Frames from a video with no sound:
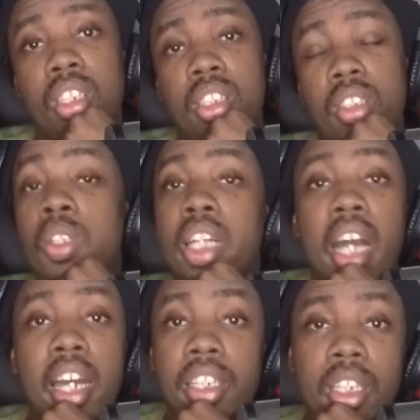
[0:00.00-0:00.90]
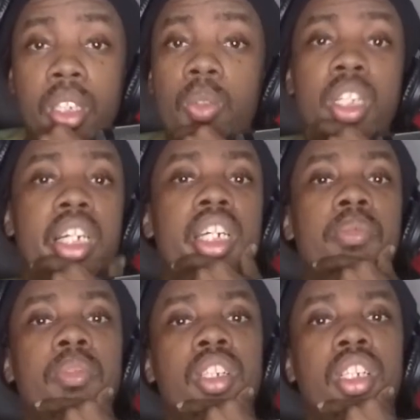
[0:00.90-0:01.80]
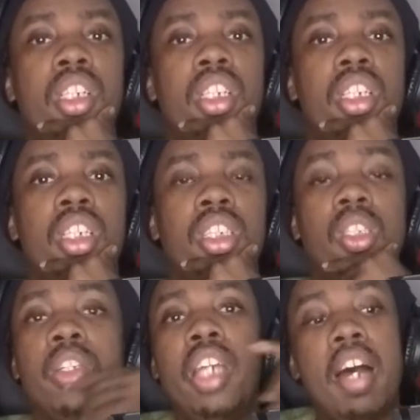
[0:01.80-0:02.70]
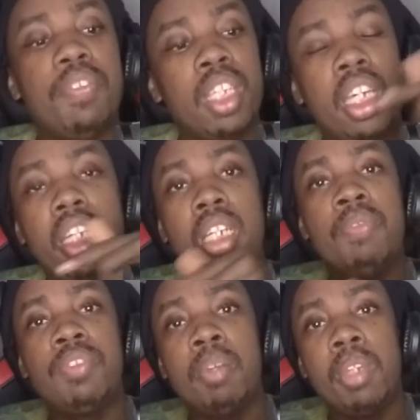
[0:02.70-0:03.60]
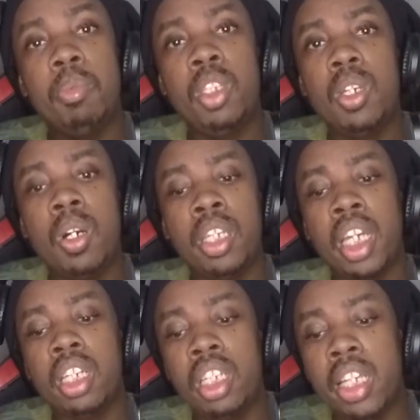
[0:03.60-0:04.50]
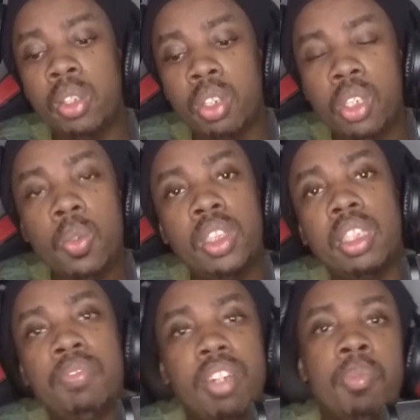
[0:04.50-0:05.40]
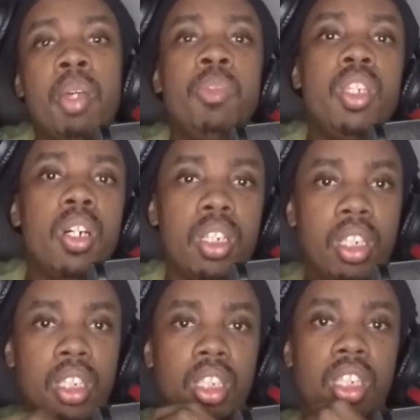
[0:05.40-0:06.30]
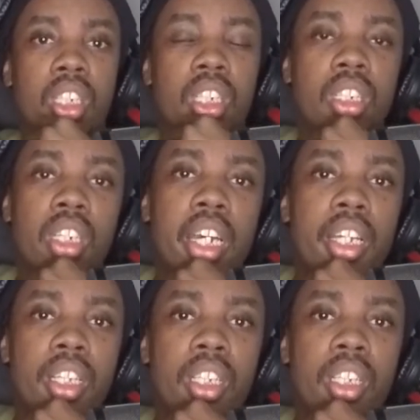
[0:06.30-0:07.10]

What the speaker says: You can't kill the whole of them. So you have to get them from them young, get to the youths them from them young, right?